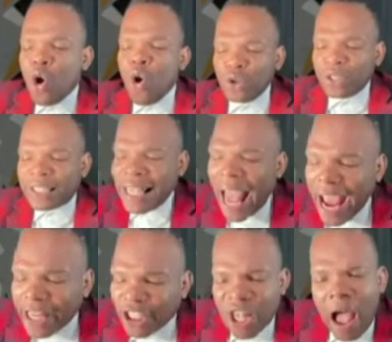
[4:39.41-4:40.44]
who
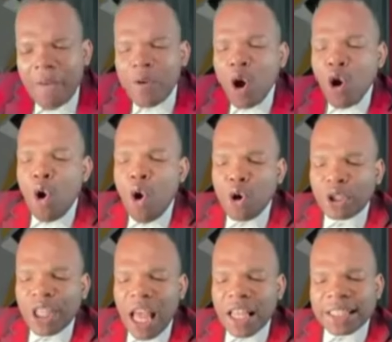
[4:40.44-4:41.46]
signs up,
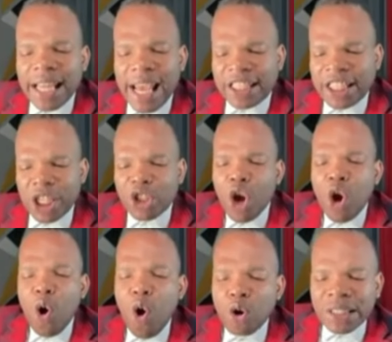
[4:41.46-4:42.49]
who does these things,
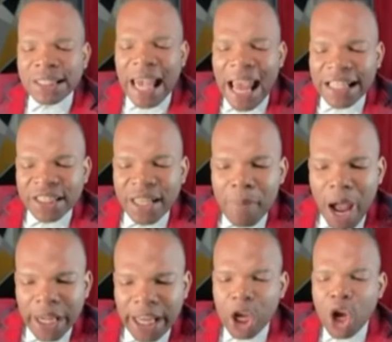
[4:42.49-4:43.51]
who sends the
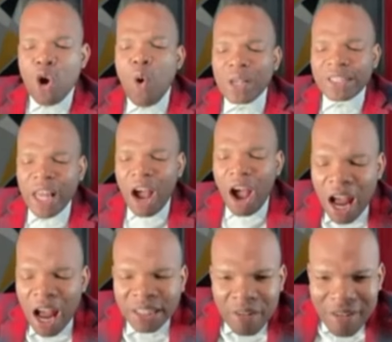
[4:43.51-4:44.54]
money, who is the
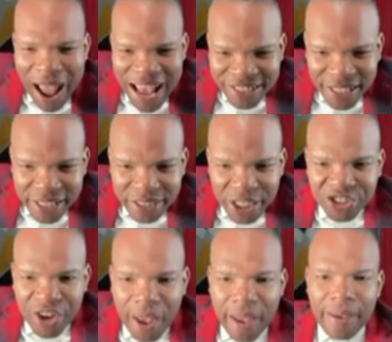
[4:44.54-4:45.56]
authorized
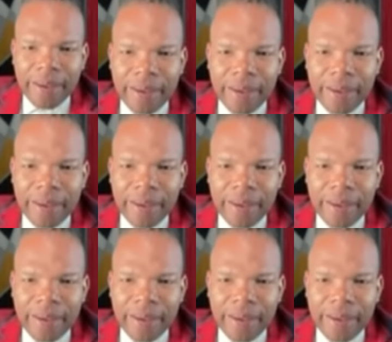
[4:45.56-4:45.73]
signature?